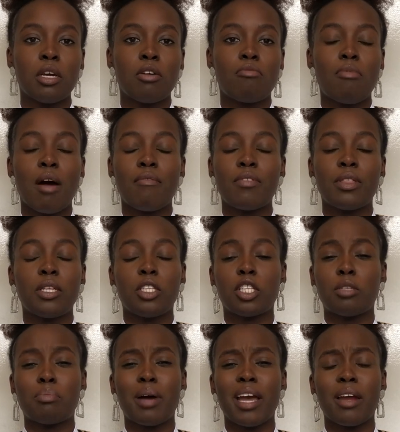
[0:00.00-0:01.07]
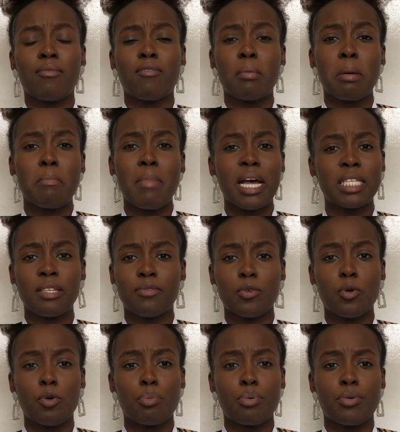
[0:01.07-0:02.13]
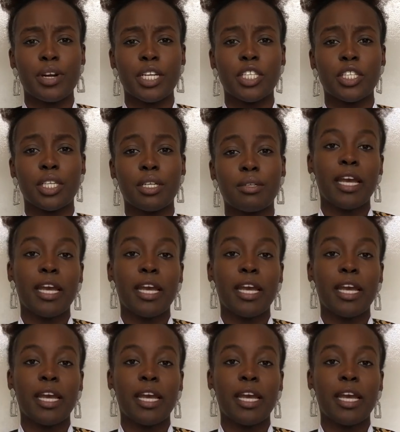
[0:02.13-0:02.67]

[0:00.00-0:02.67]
rather than just buying from a massive corporation.